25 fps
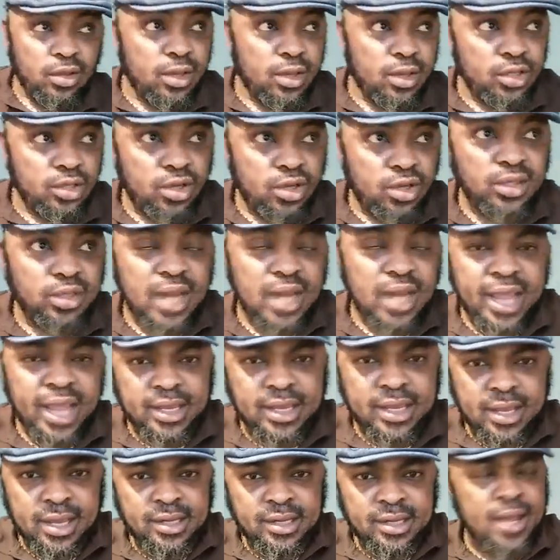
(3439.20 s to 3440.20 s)
just like
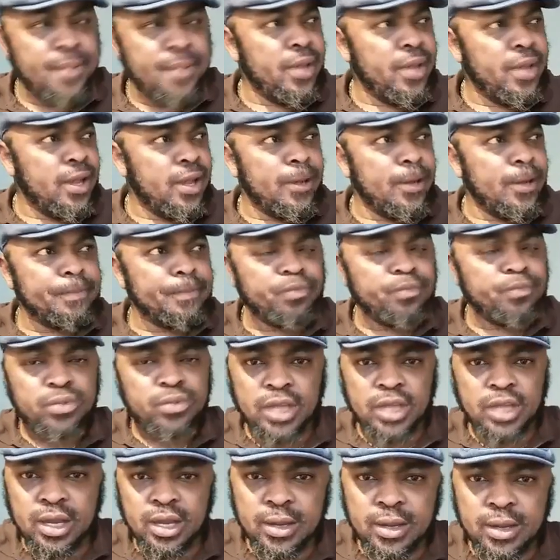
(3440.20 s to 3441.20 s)
them
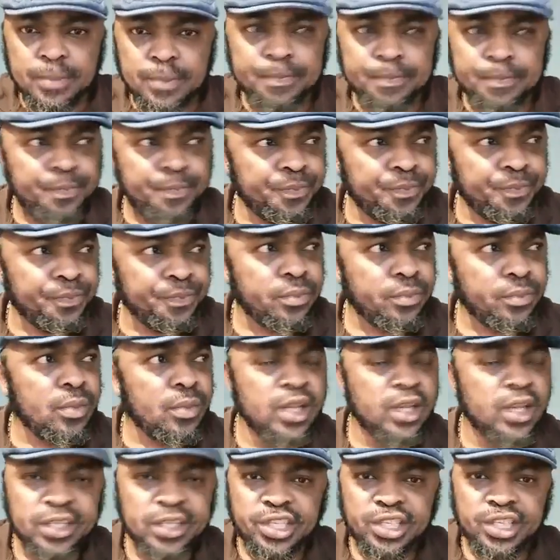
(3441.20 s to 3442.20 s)

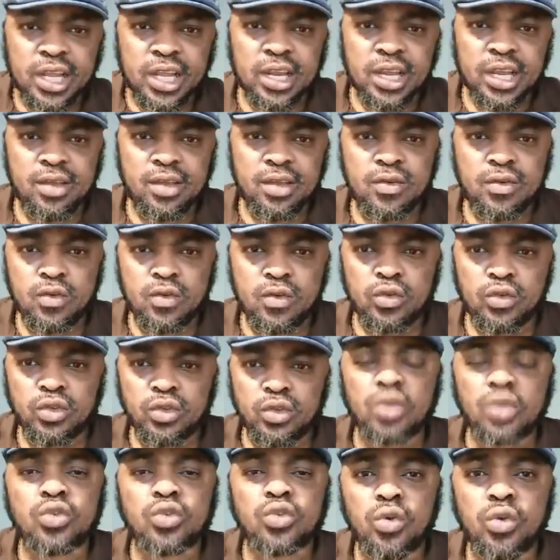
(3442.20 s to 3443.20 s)
Ijele, who was
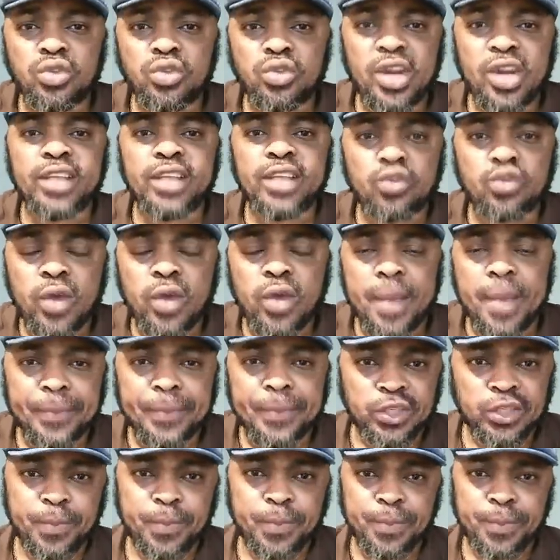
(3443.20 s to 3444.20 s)
also trying to help
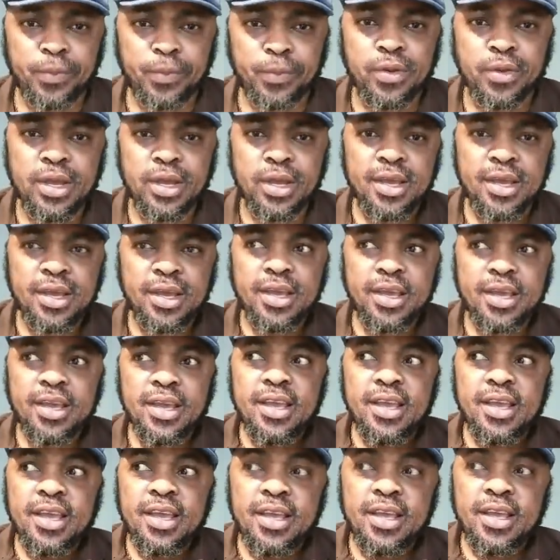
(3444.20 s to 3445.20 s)
his people.
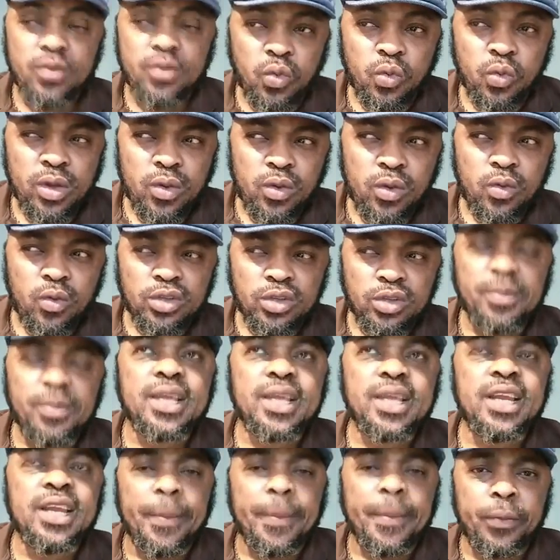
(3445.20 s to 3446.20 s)
He was
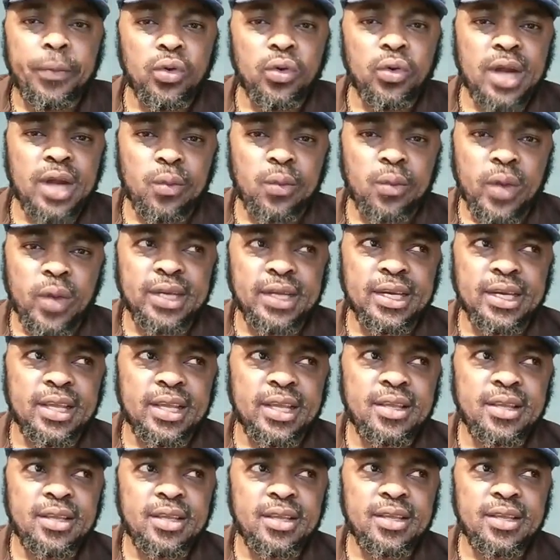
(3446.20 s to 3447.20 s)
making a program one day.
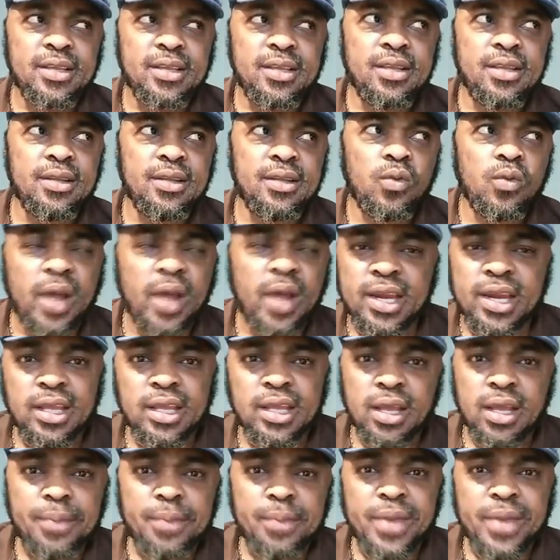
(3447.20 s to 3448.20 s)
One
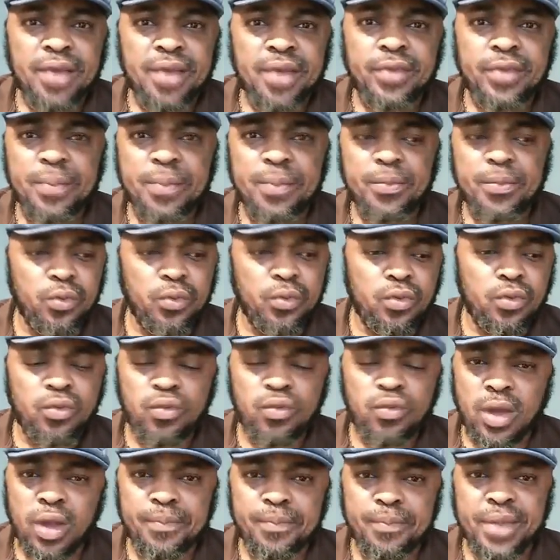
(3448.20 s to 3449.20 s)

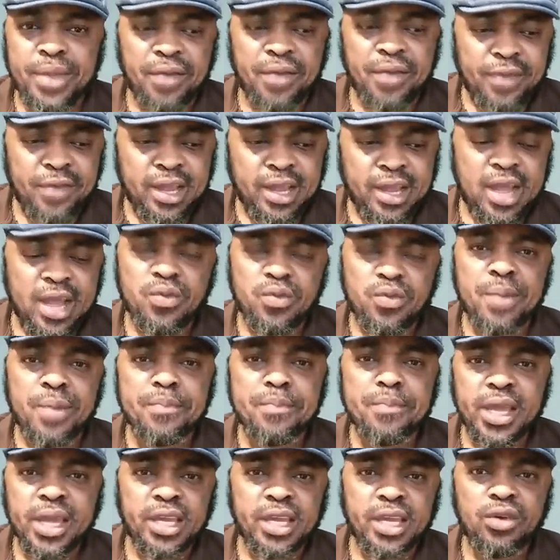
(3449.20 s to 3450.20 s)
Biafra guy were
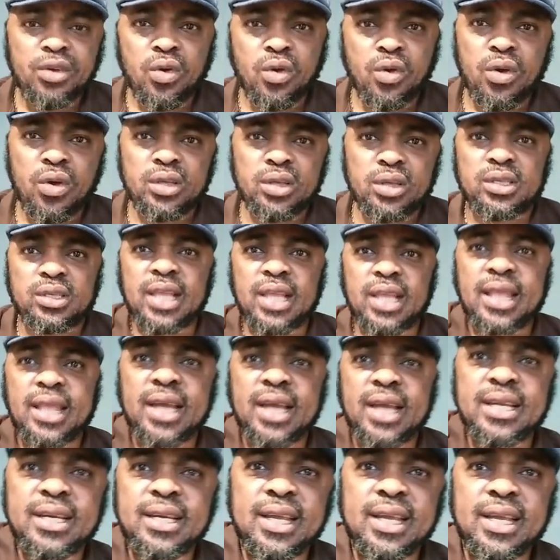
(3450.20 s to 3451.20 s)
making noise,
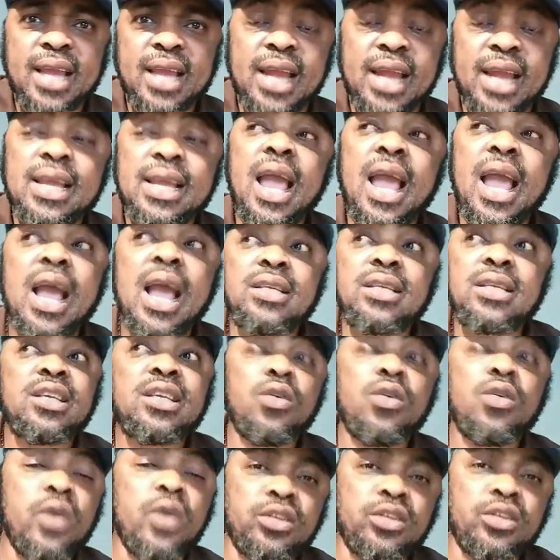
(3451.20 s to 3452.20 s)
attacking the guy. The guy
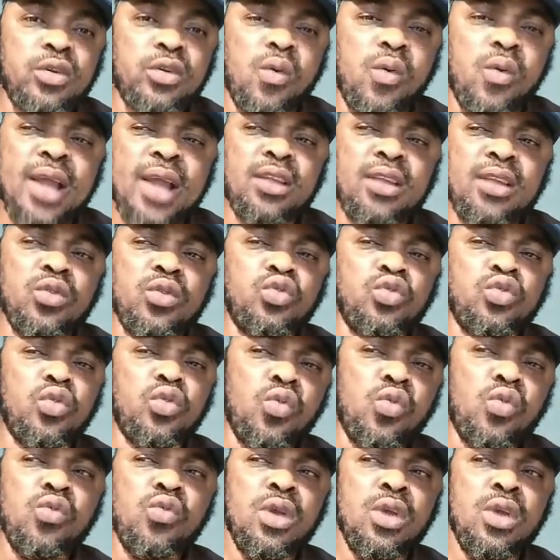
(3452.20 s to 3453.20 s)
asking question, why did
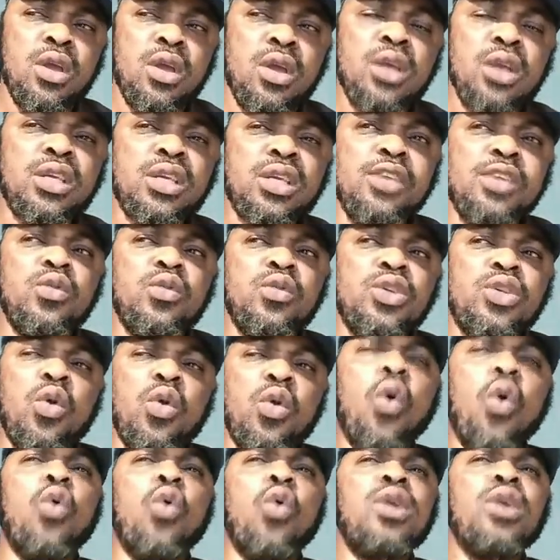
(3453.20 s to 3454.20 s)
Ojukwu kill
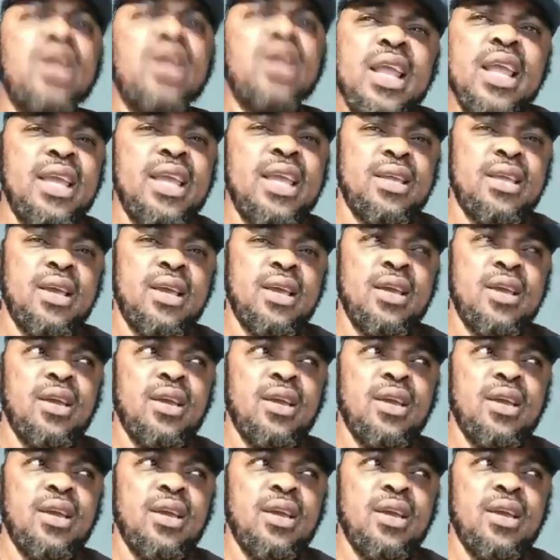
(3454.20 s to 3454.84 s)
the only